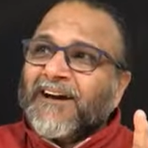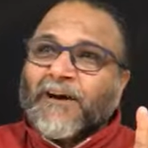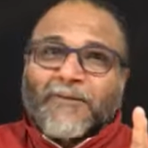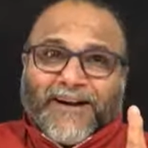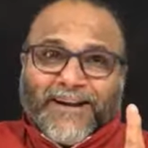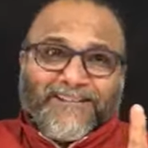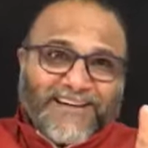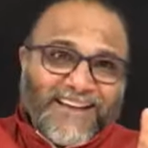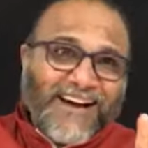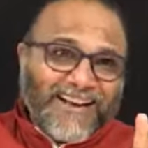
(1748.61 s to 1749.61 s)

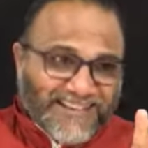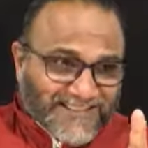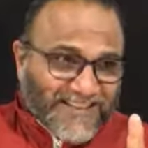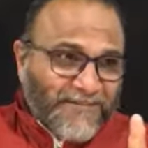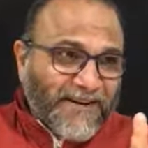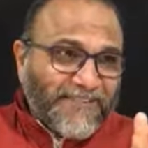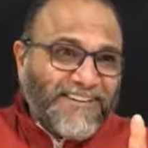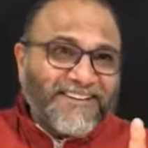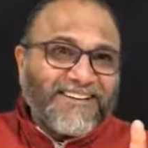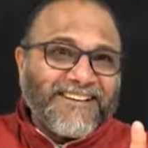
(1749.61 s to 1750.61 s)
Karmanyavadikaraste
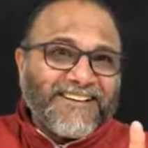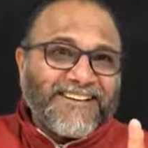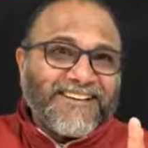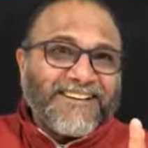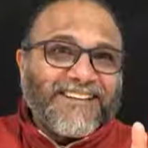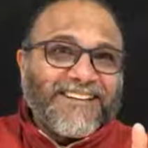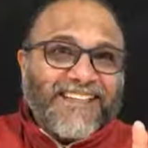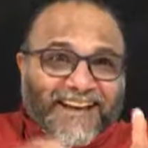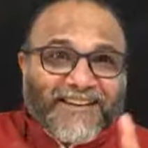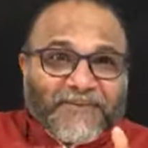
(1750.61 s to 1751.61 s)
mavale.
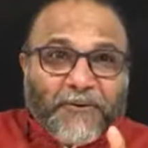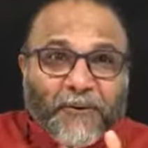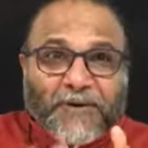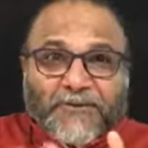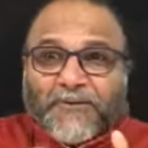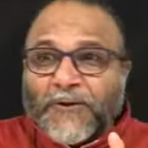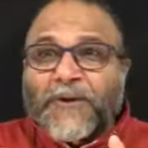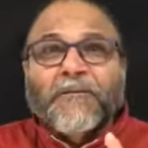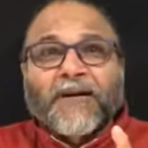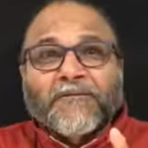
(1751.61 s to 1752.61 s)
Then slowly,
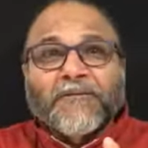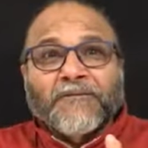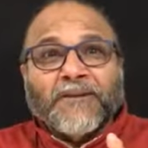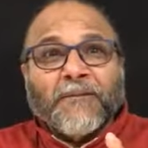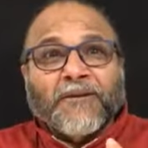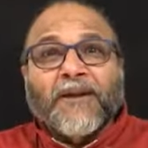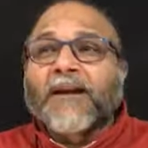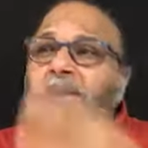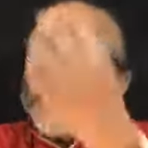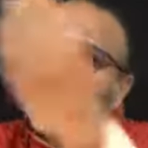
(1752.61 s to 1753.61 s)
slowly by fifth
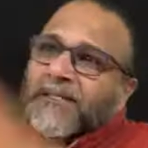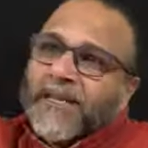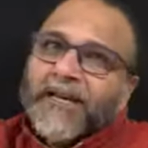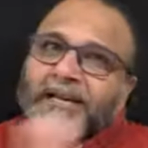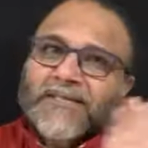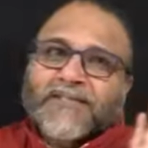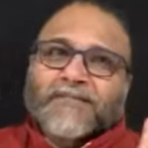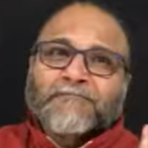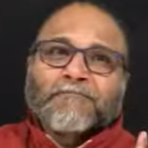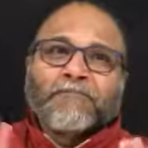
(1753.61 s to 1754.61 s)
chapter, karma sannyas.